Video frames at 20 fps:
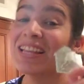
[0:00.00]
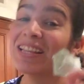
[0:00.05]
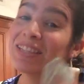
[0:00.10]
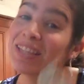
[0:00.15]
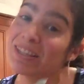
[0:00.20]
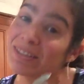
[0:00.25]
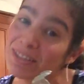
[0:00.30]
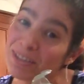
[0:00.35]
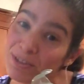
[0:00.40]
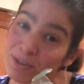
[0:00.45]

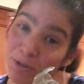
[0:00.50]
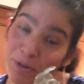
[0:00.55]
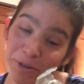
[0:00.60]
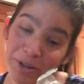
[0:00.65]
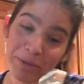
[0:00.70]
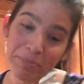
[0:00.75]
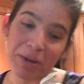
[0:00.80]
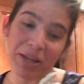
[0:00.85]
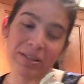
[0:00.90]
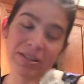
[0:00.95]
There's a
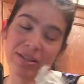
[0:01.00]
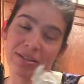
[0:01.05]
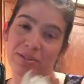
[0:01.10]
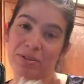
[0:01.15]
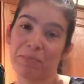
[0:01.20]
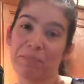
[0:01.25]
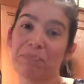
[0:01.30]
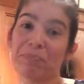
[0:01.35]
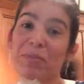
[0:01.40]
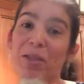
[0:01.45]
story about this.
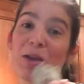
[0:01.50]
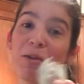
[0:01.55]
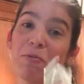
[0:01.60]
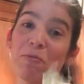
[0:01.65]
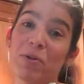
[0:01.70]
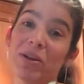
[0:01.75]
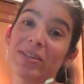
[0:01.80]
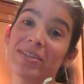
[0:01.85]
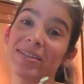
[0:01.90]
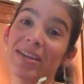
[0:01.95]

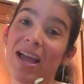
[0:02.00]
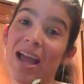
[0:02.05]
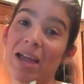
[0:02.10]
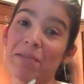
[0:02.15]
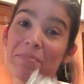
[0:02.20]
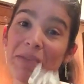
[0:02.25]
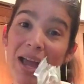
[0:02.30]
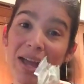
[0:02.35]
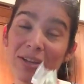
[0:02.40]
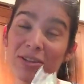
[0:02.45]
One
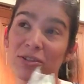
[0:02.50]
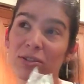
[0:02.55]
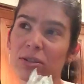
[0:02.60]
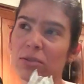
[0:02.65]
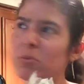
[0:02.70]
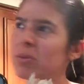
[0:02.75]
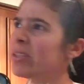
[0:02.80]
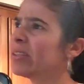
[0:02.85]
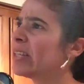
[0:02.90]
time, actually,